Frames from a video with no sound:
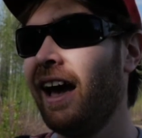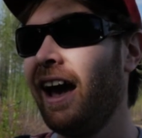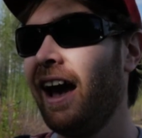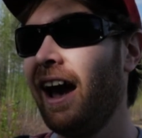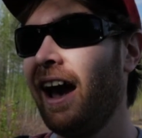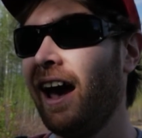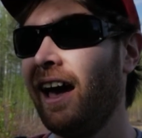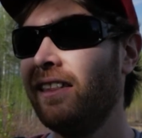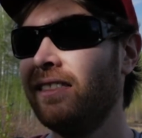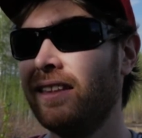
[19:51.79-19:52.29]

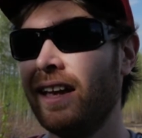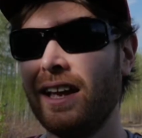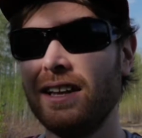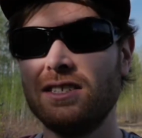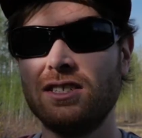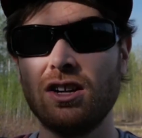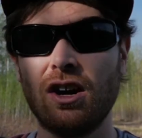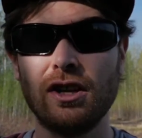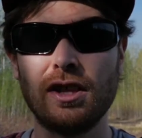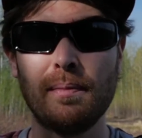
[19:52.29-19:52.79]
and then
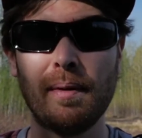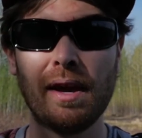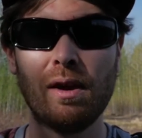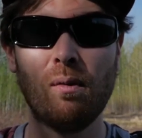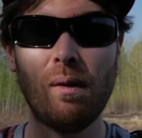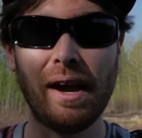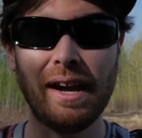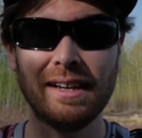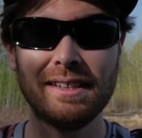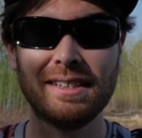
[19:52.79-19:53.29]
start the big
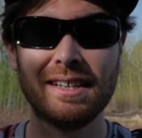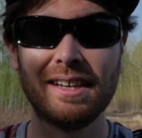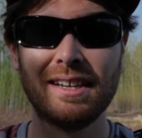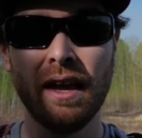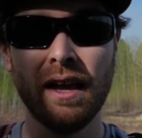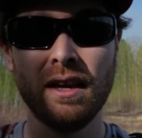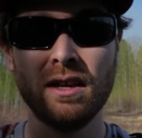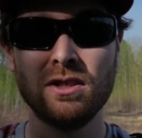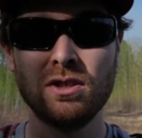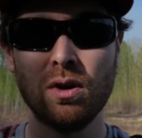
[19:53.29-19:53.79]
wait.
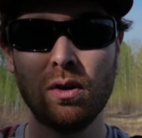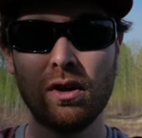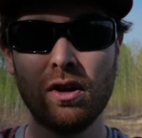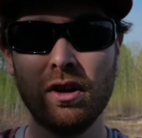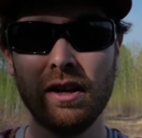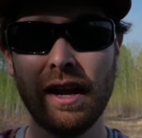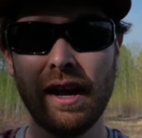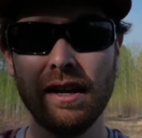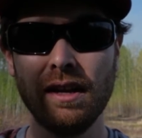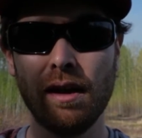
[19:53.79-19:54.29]
So it
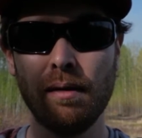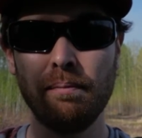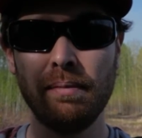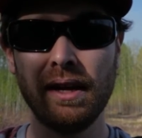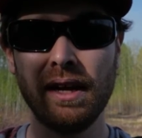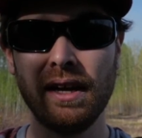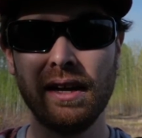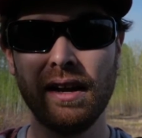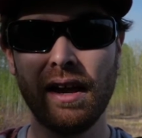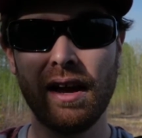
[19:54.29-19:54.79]
could end up
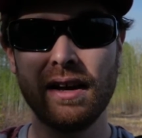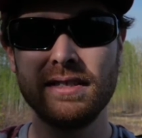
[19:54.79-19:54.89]
being